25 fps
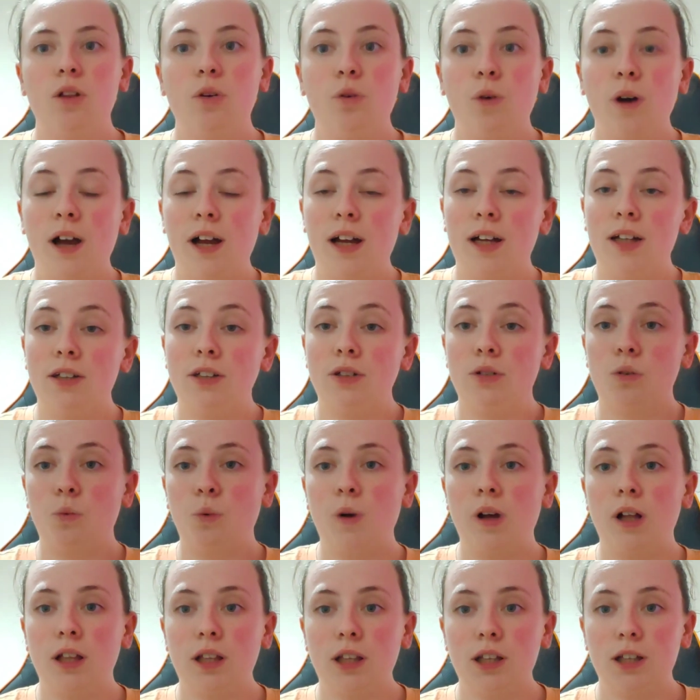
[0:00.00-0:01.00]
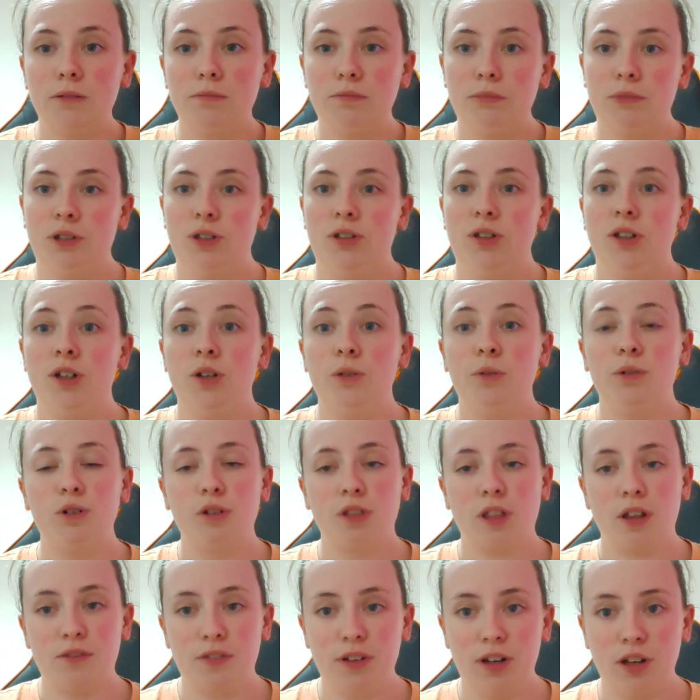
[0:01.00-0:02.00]
Hello and welcome to
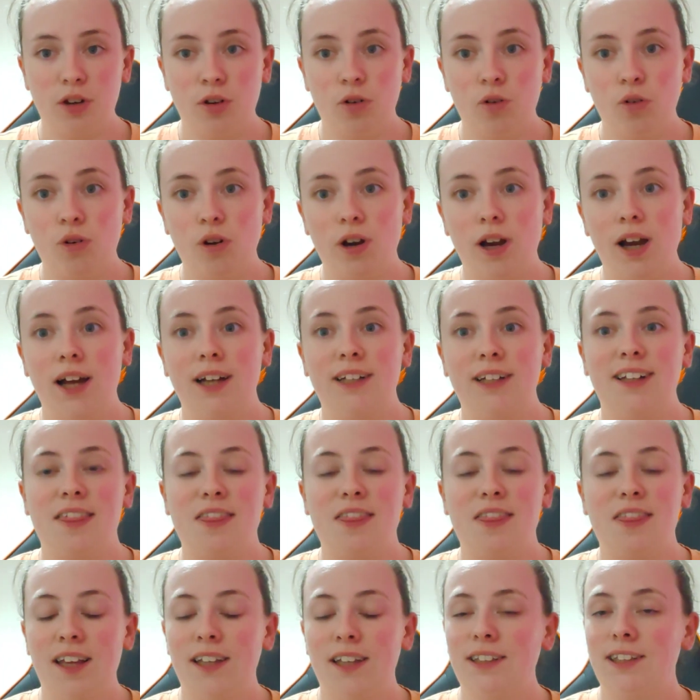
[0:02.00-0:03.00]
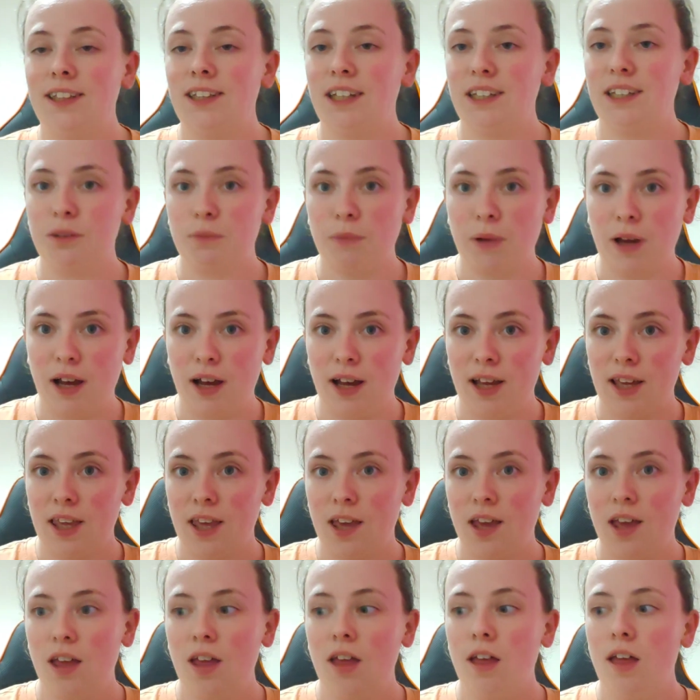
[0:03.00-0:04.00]
another video, and this is
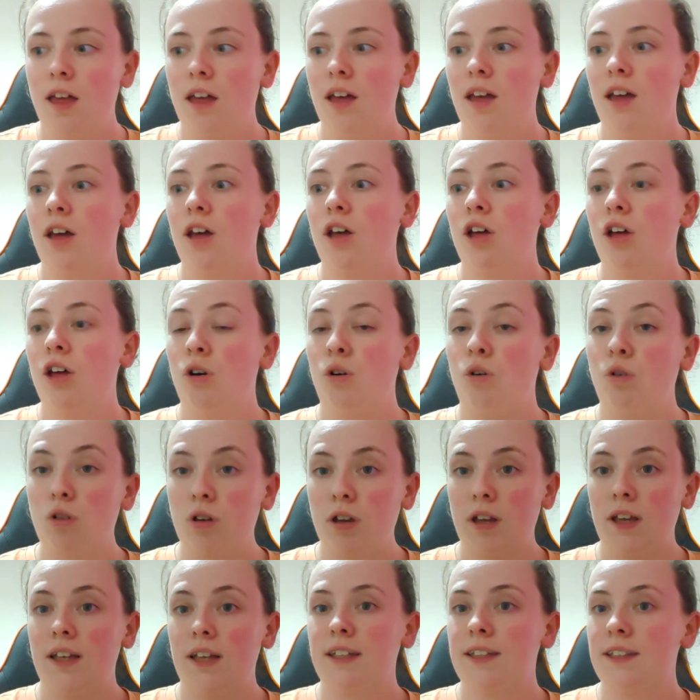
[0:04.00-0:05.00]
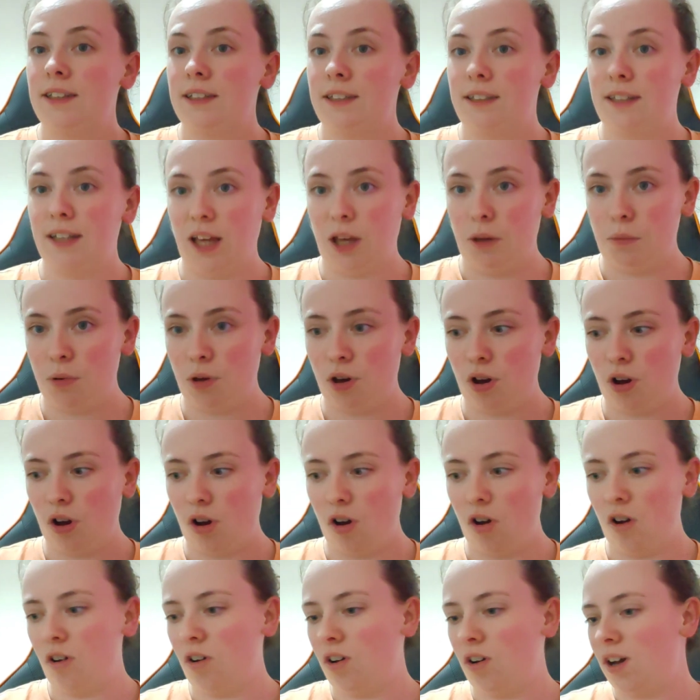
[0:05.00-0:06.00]
my August
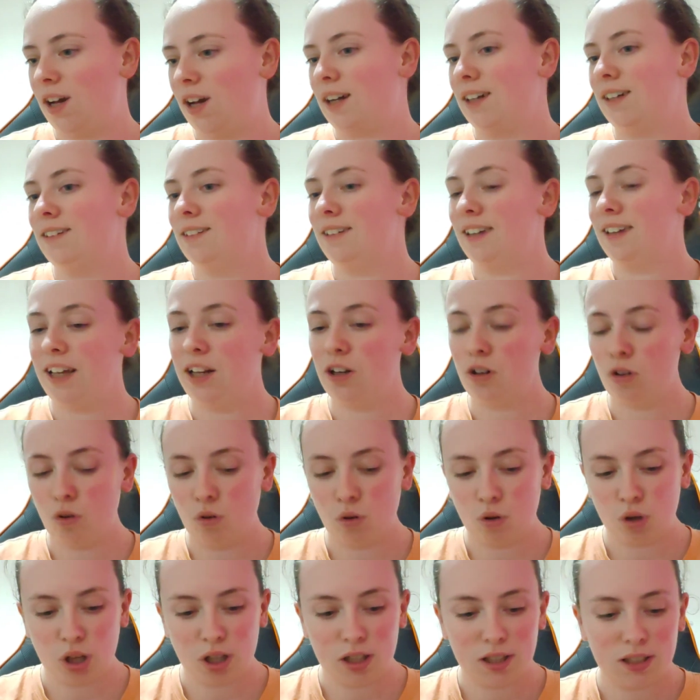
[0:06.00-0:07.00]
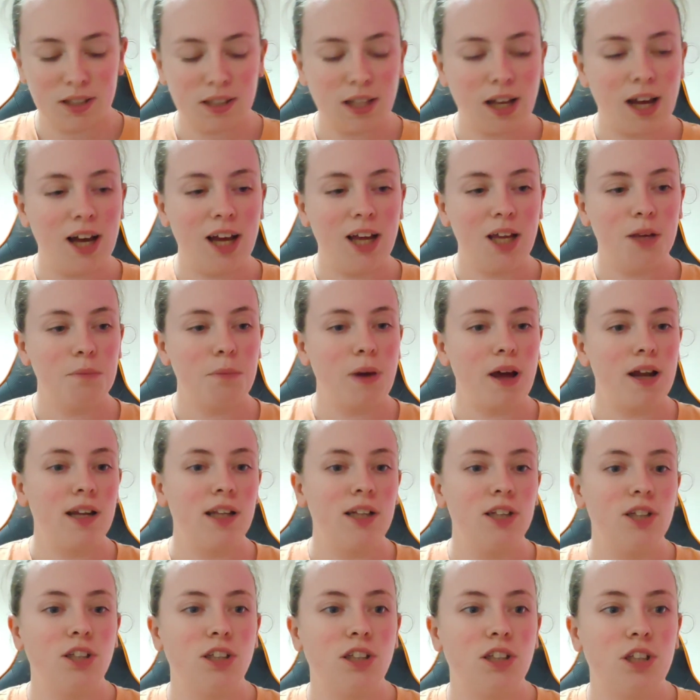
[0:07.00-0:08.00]
TBR. And in August I
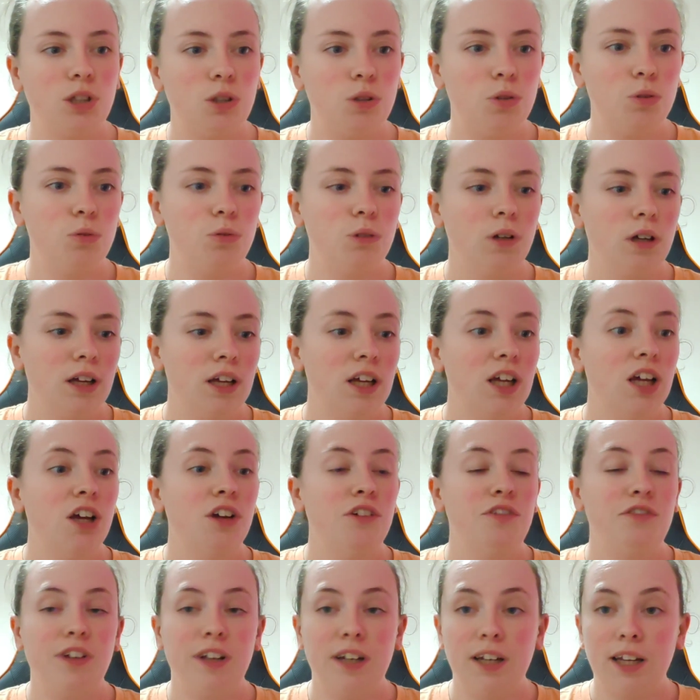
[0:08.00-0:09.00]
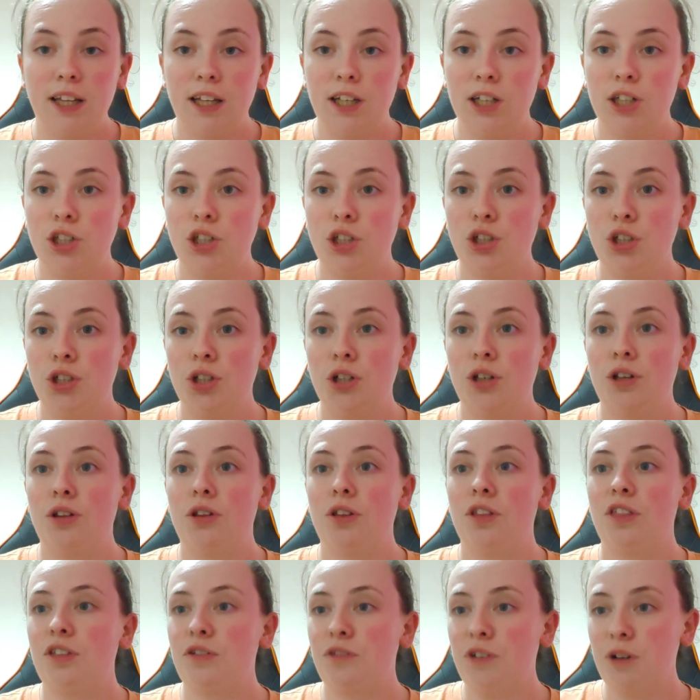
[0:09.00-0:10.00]
managed to finish
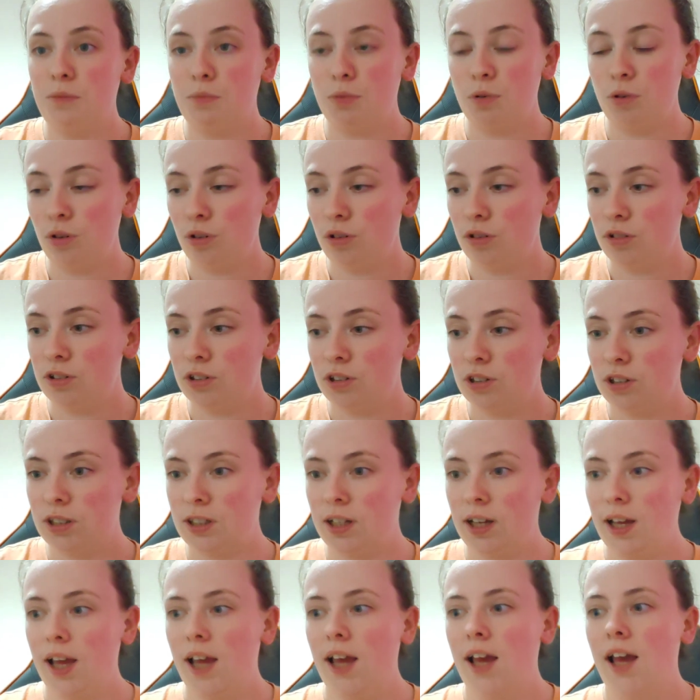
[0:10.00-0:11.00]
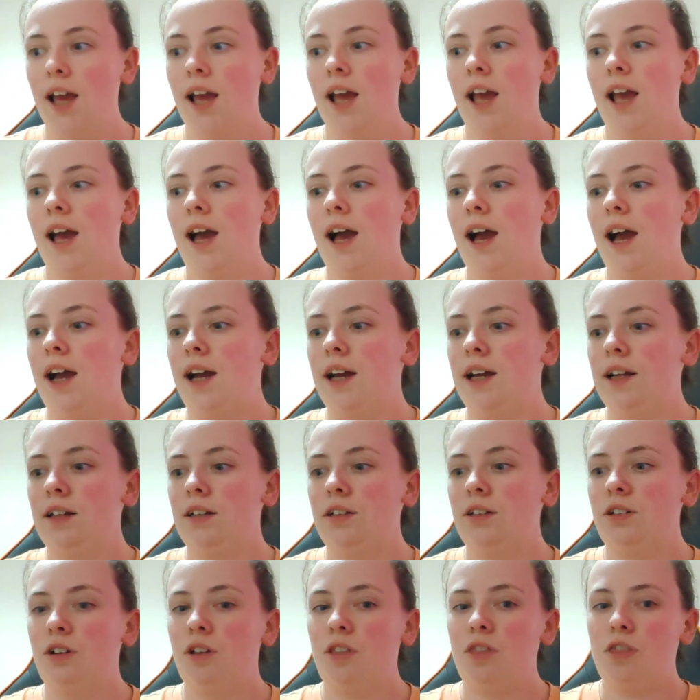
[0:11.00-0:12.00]
3 books,
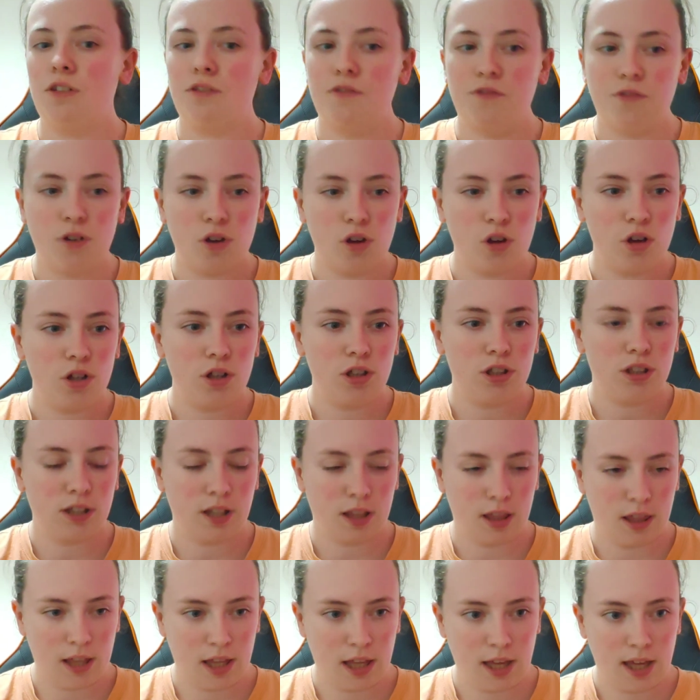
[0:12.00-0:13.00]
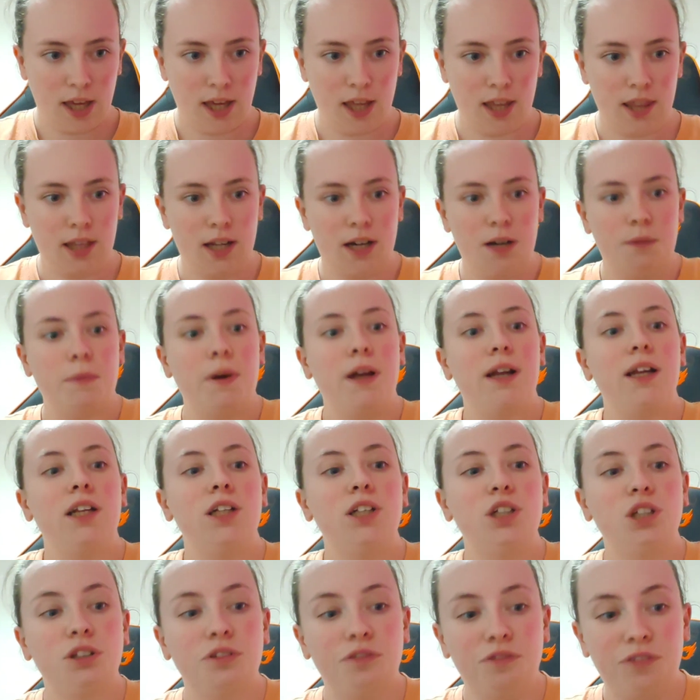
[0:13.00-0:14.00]
and the first thing that I
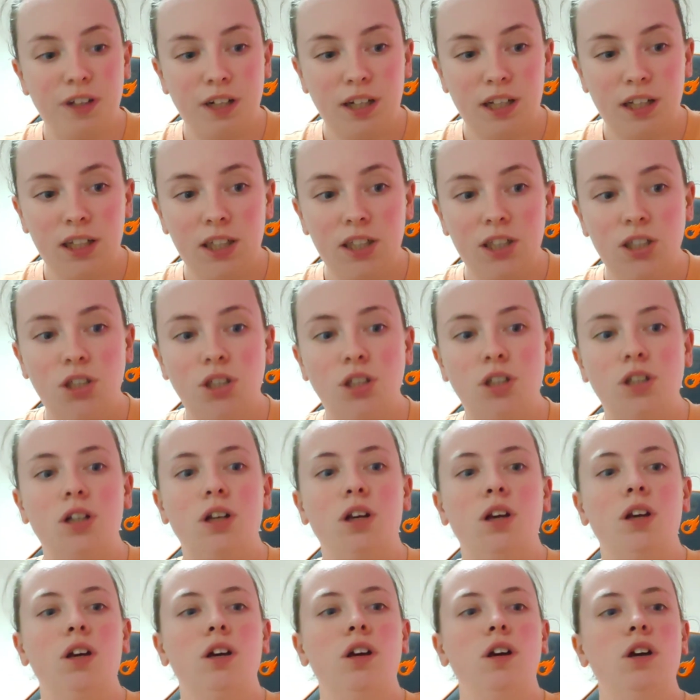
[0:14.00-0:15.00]
managed to finish